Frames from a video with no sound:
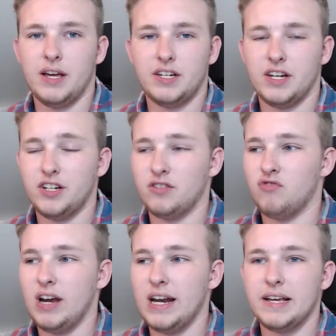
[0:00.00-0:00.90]
It just
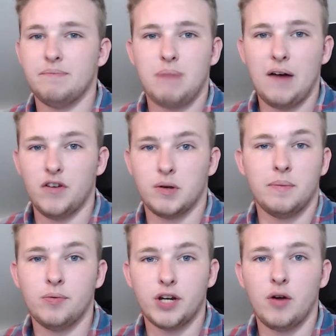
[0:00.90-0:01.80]
really baffles me when
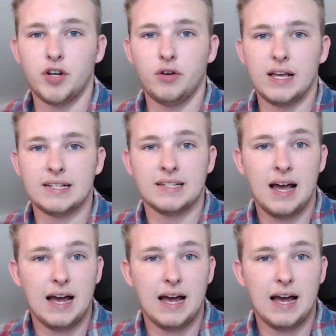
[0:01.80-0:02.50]
people don't do this.